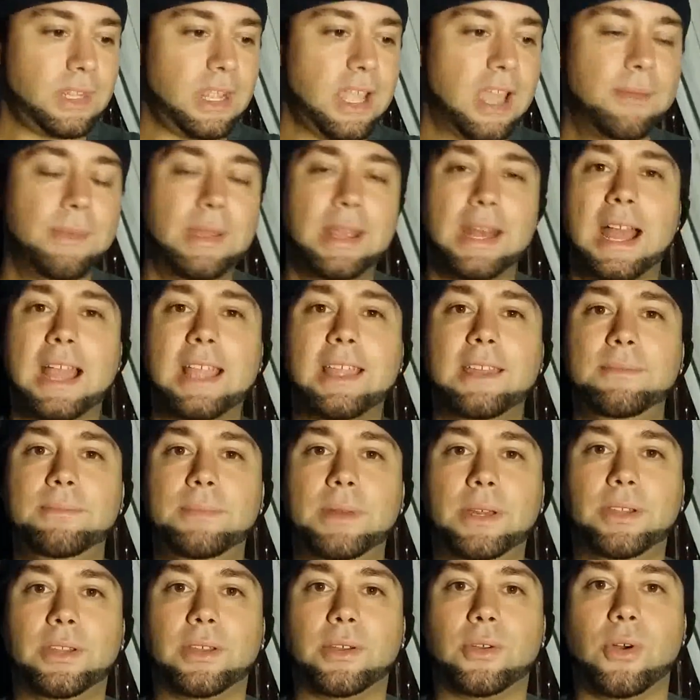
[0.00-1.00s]
I mean, I can
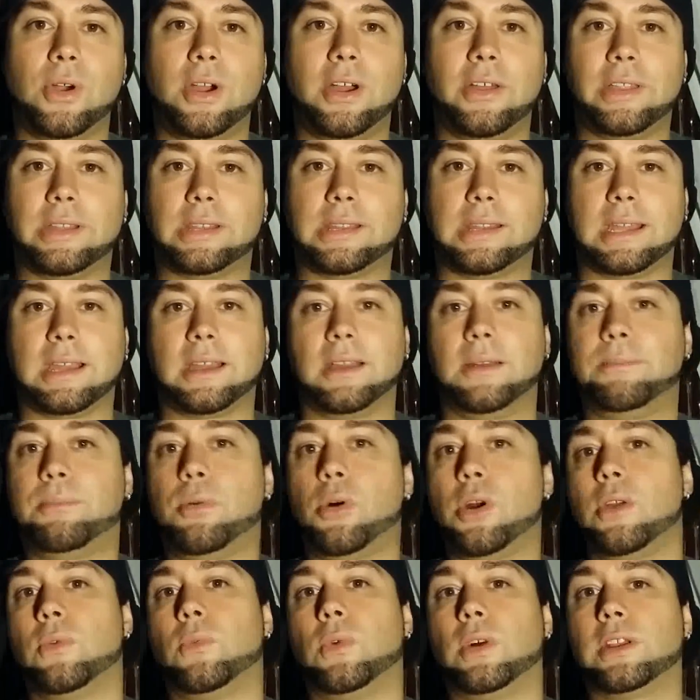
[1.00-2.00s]
build a coil that's like a
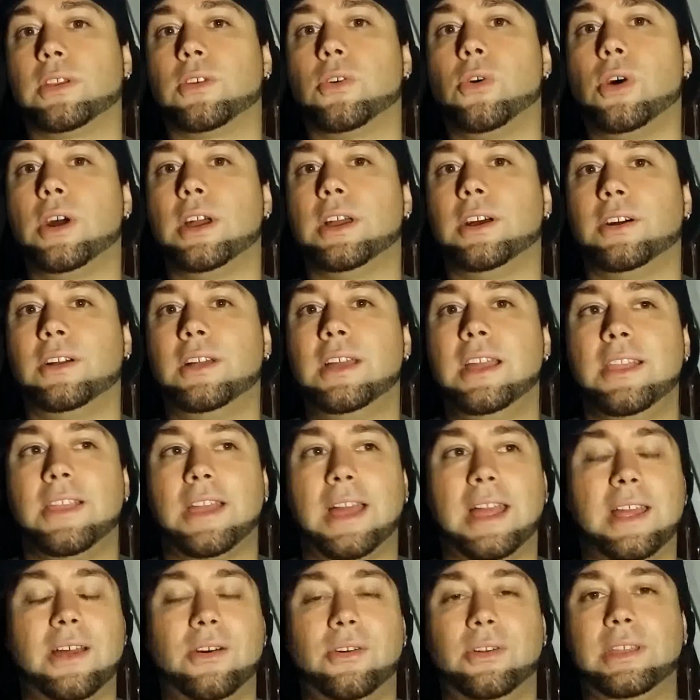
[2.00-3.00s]
0.1 coil.
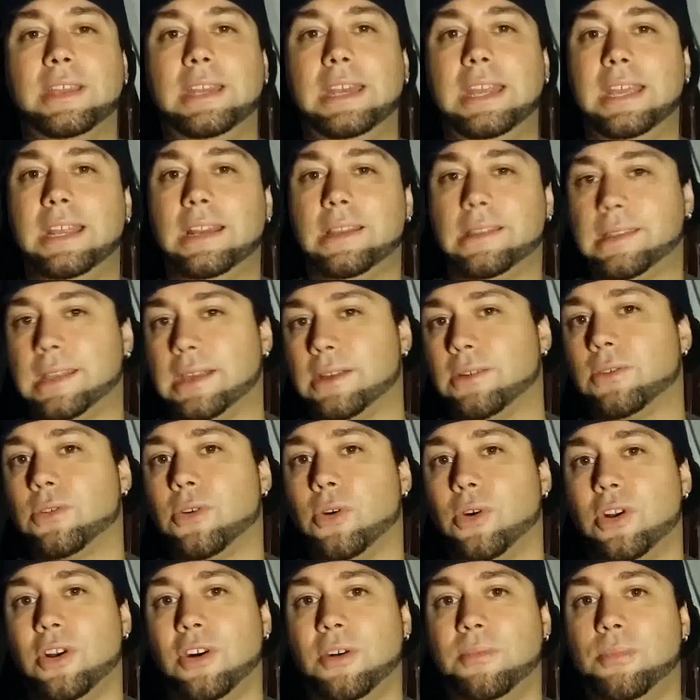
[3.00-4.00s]
I only need a single
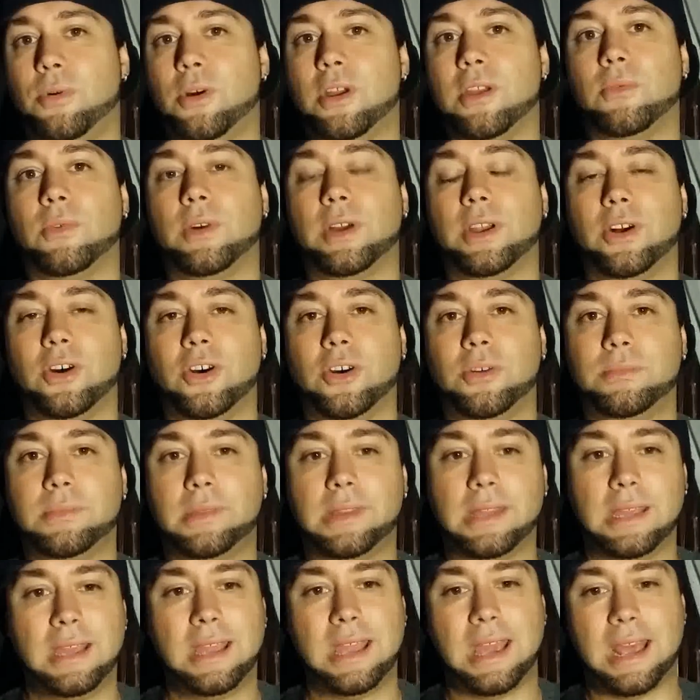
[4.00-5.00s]
coil, 0.1
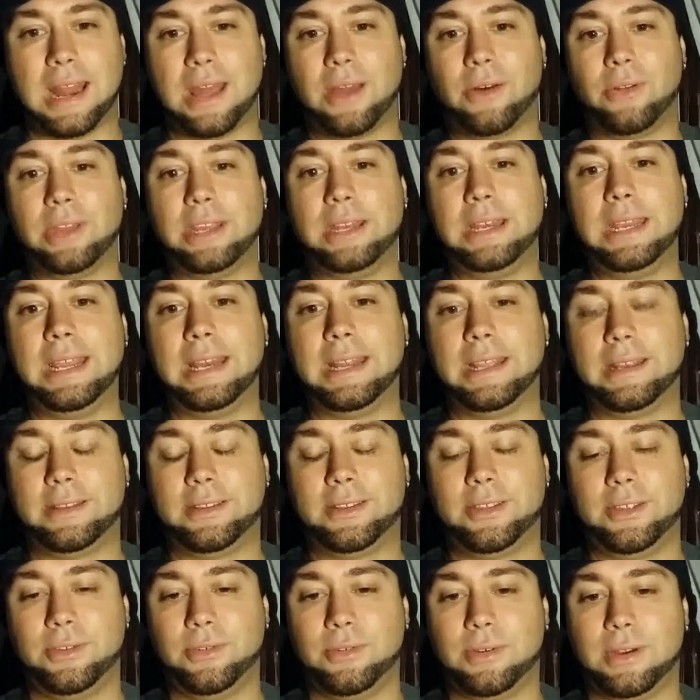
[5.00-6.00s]
ohms, and I only need it
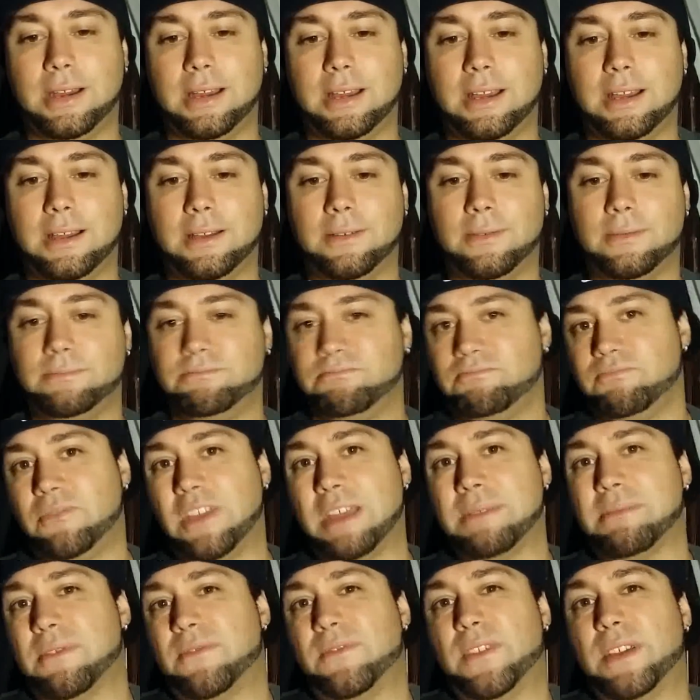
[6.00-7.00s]
to
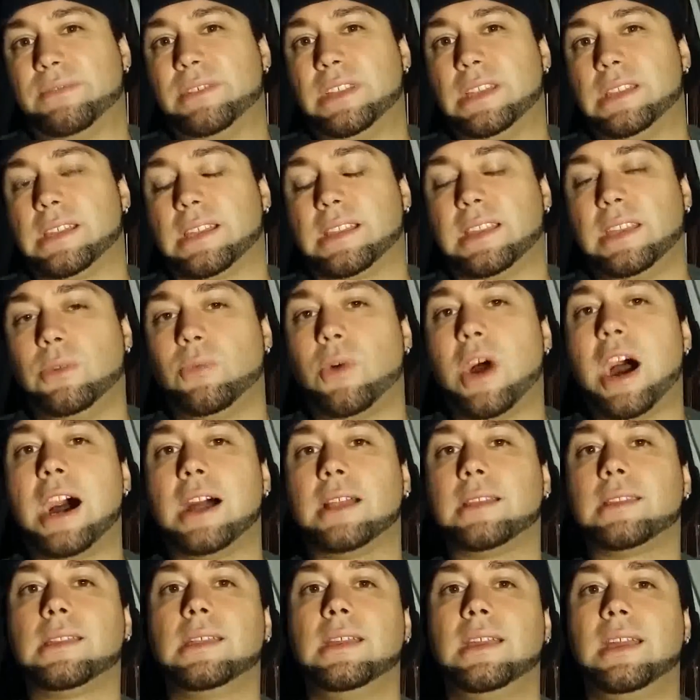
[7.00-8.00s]
vape at 50, 60
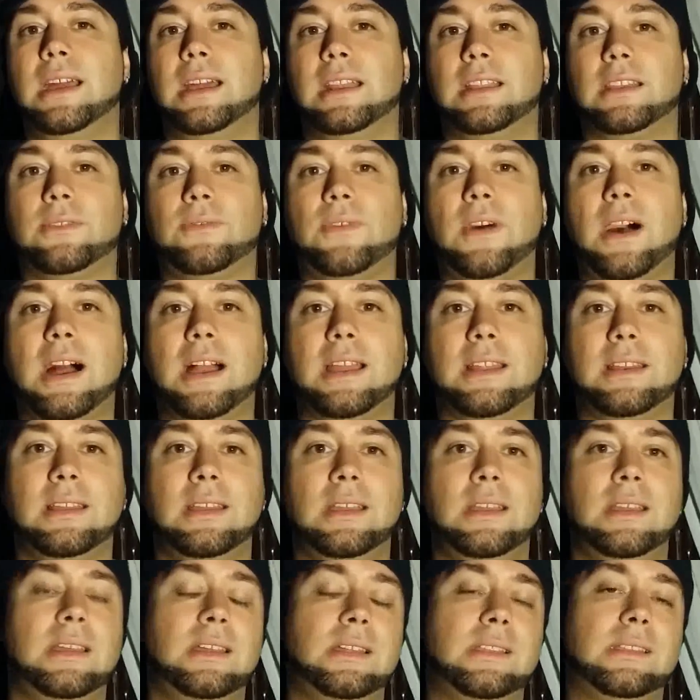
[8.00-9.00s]
watts, and it's fine.
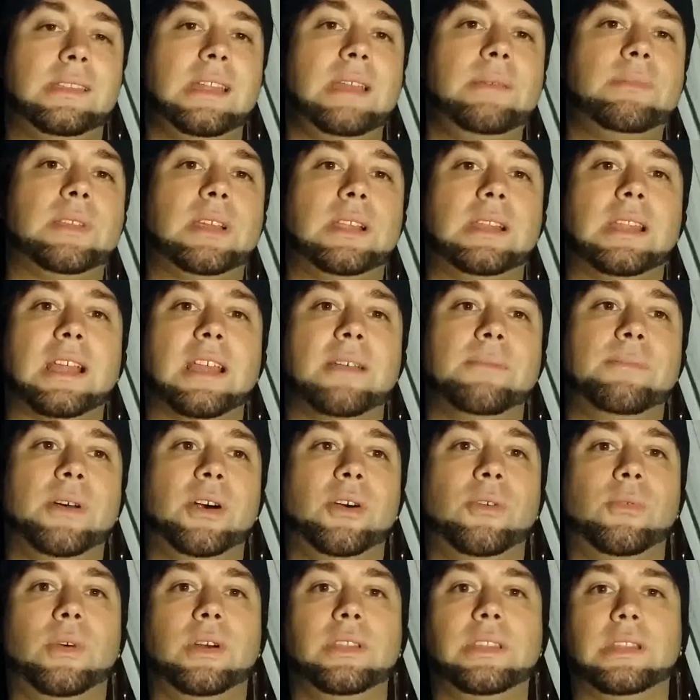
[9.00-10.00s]
In the same sense, I can
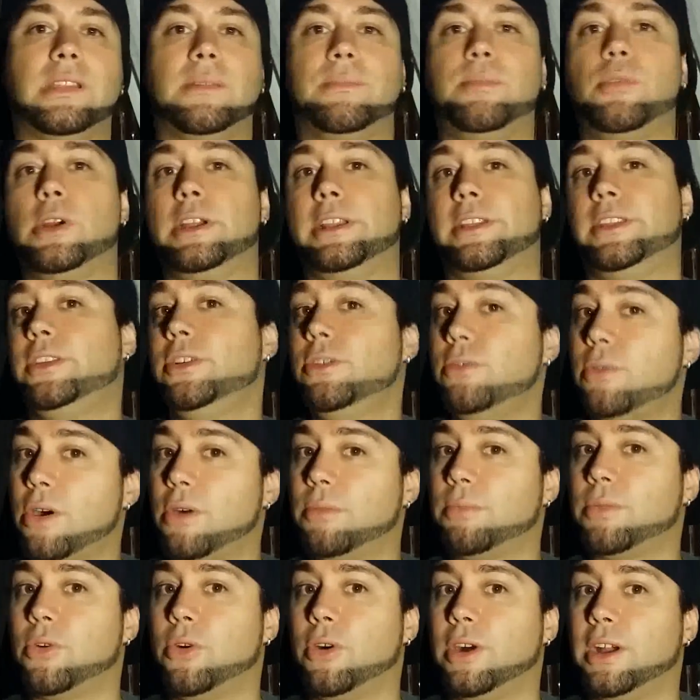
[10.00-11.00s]
build one that's a 0.2
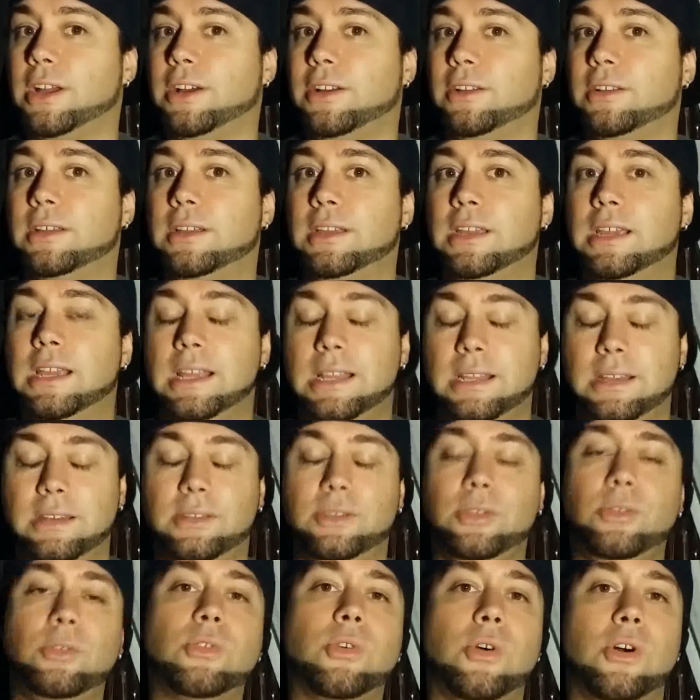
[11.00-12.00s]
ohm coil in
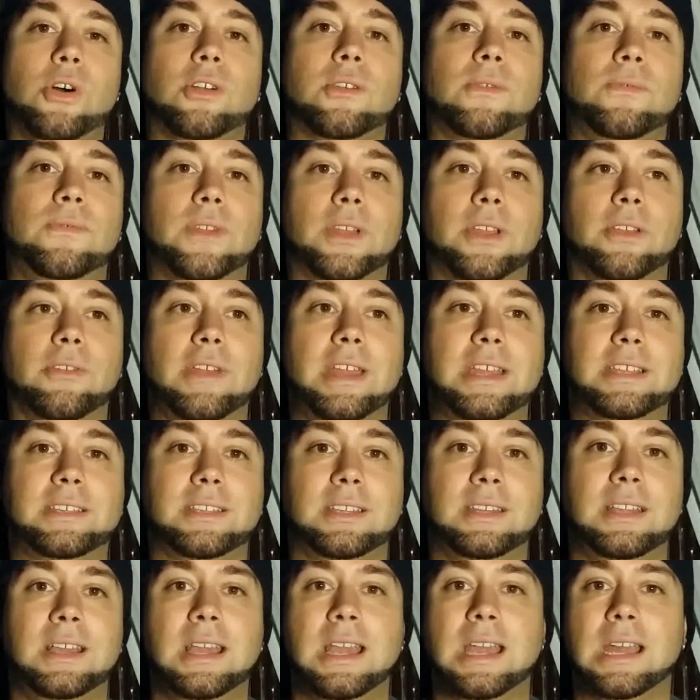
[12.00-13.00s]
dual coil
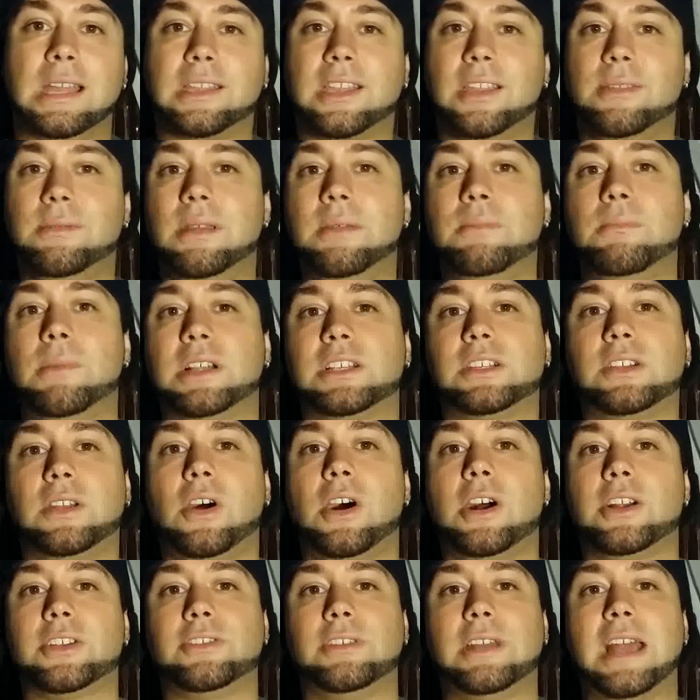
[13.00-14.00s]
configuration that's going to be much
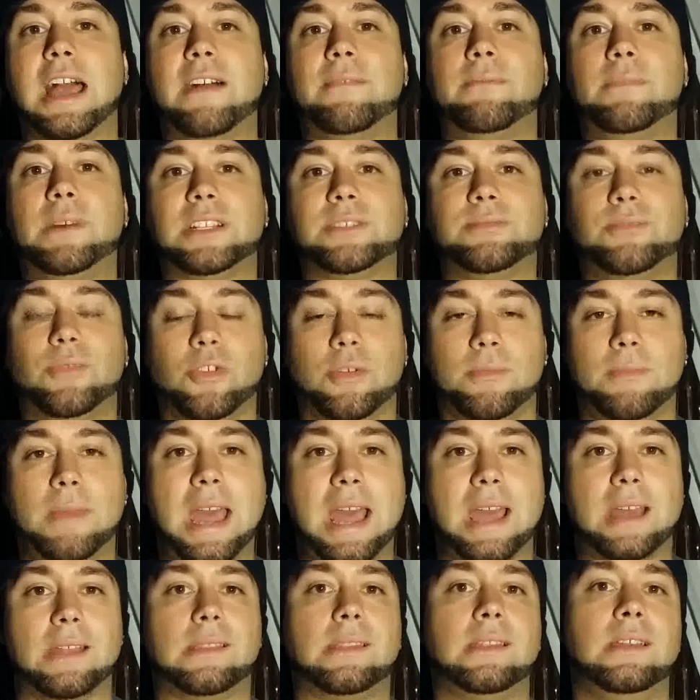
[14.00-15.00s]
larger and have much more
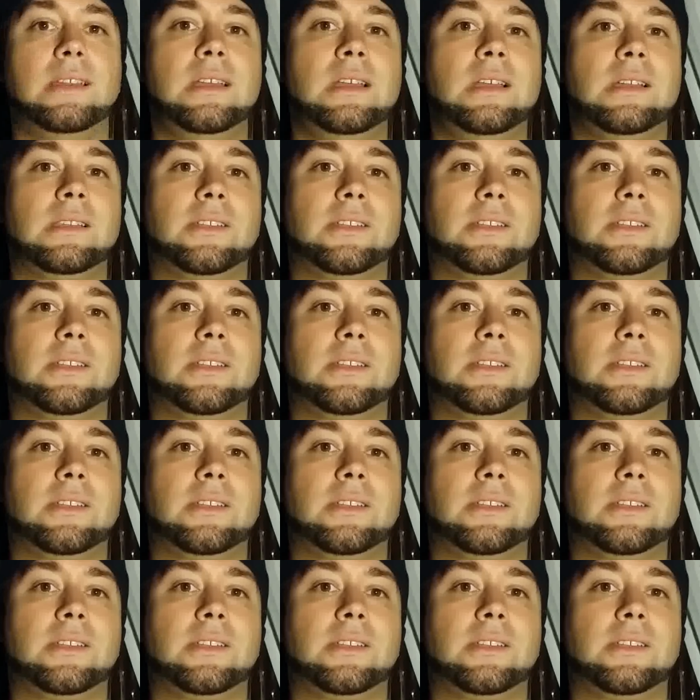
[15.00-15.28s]
mass.